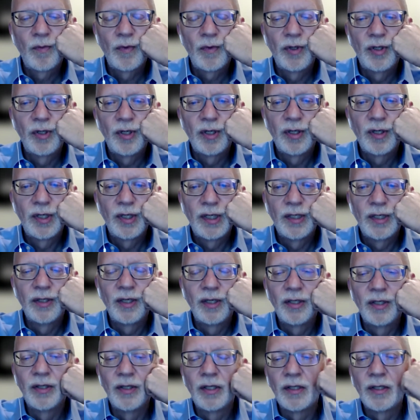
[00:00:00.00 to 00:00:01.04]

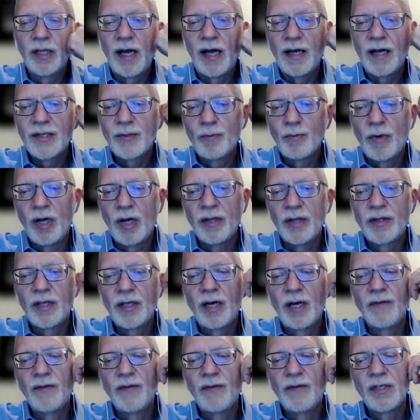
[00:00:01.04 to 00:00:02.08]
in the last month,
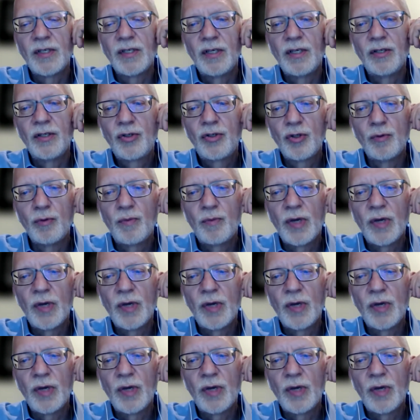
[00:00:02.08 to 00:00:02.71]
I've seen two